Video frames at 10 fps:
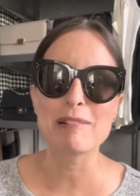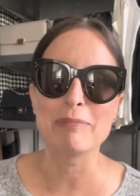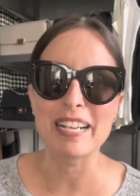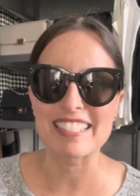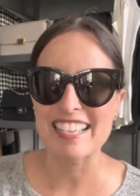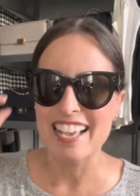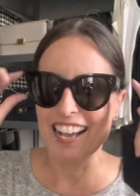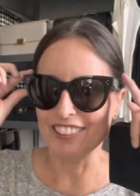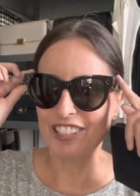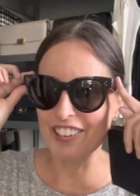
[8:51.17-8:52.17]
but
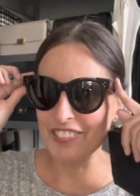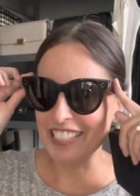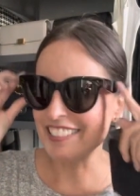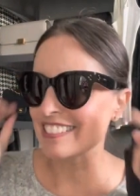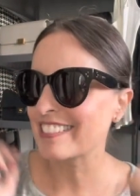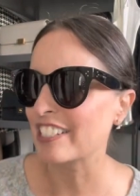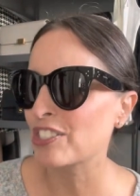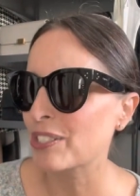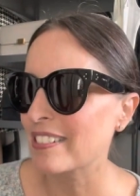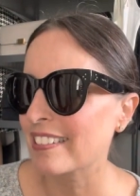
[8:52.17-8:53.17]
love these. They're
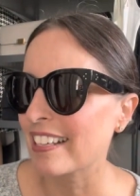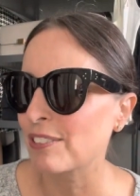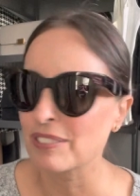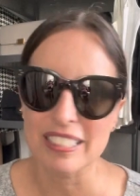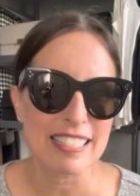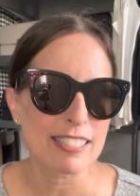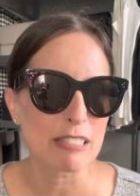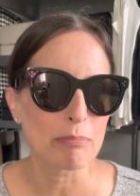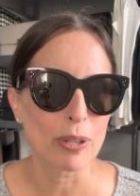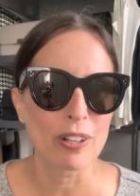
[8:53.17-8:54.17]
just like a really
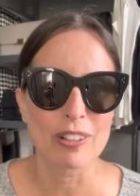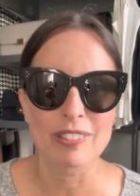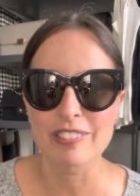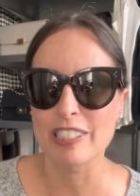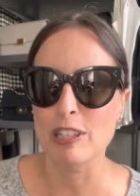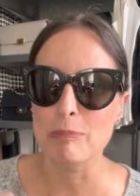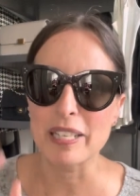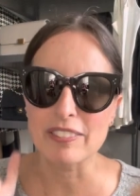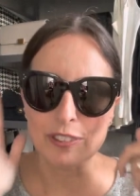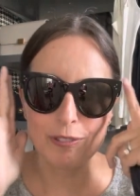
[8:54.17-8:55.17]
simple little bit
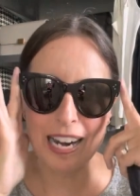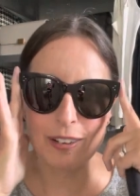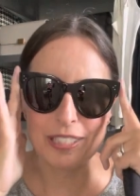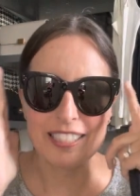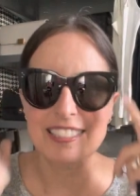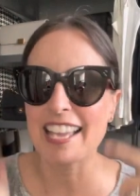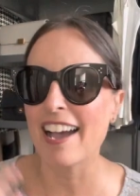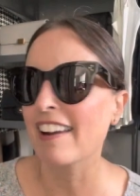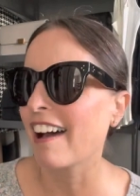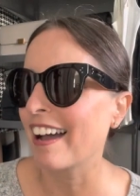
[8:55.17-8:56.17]
of a rounded
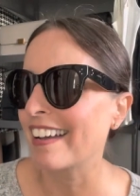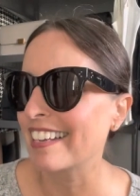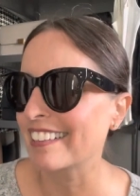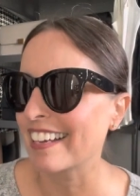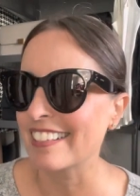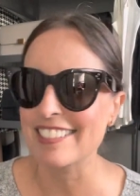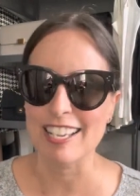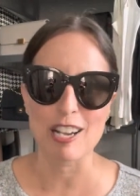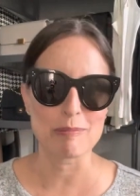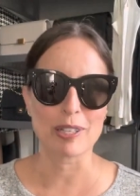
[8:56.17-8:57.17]
cat eye that
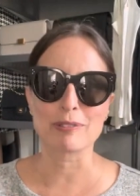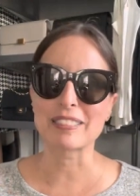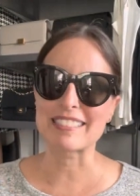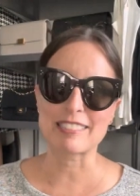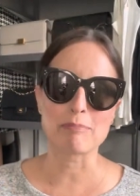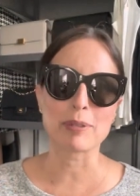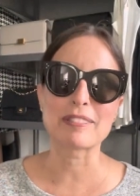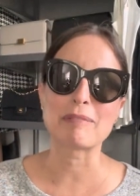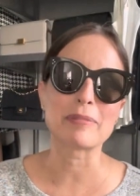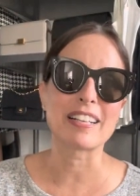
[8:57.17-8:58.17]
um, are really simple,
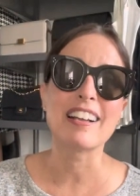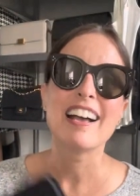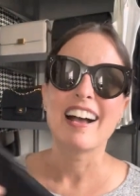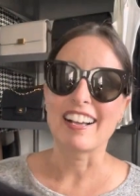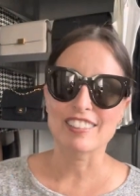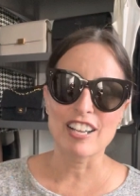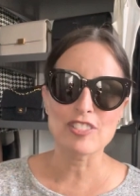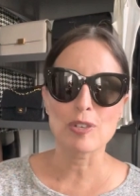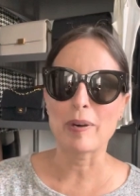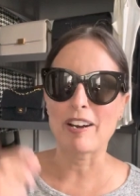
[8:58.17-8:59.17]
something I love
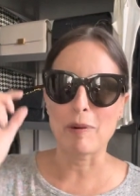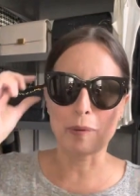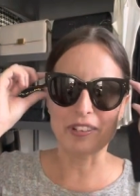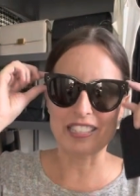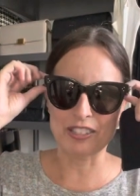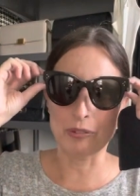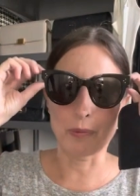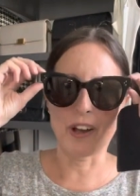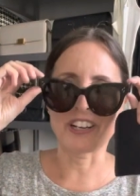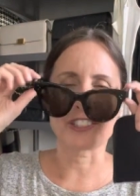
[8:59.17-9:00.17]
to wear. I wore these
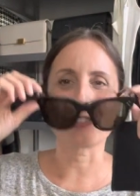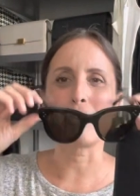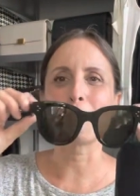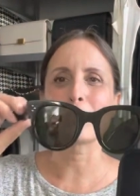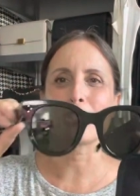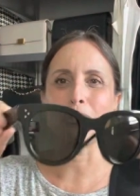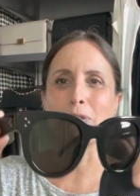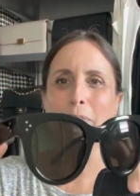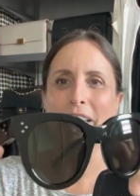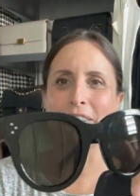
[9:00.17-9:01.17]
on our trip to
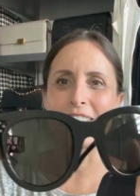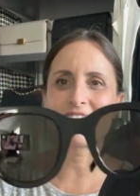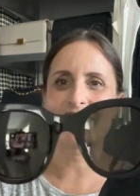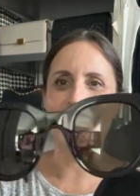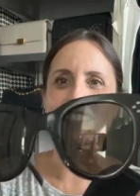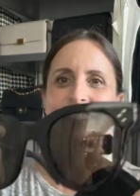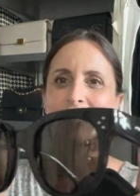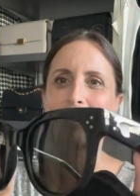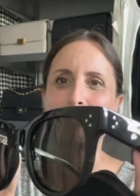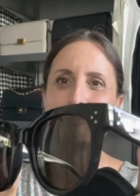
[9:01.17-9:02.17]
Paris and
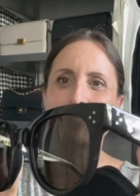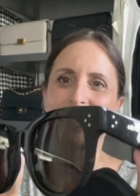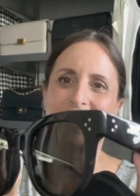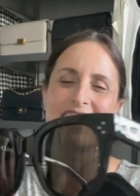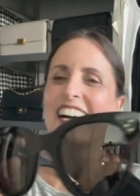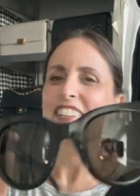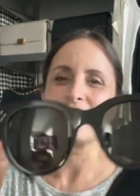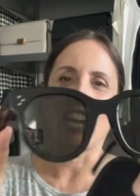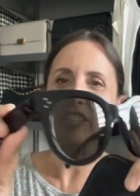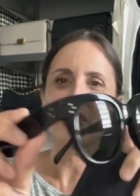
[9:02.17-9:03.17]
um,
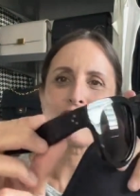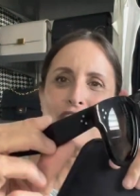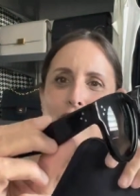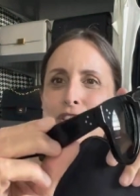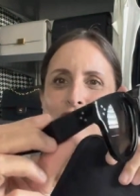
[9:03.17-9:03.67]
I just felt